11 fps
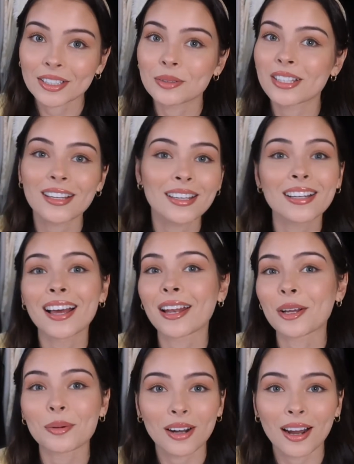You can't get it
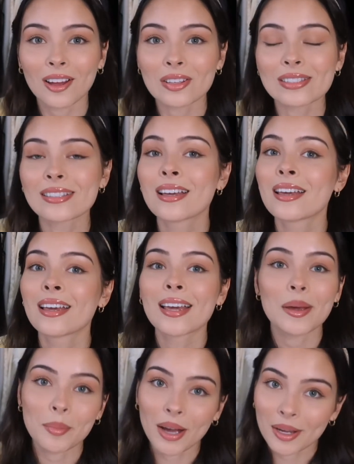anywhere else,
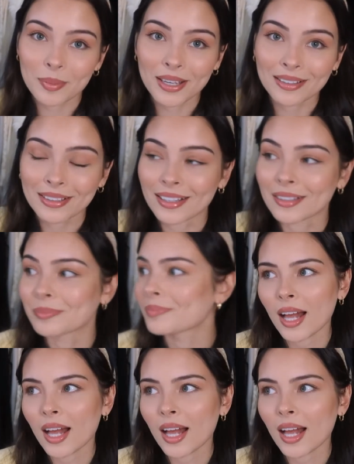in my opinion.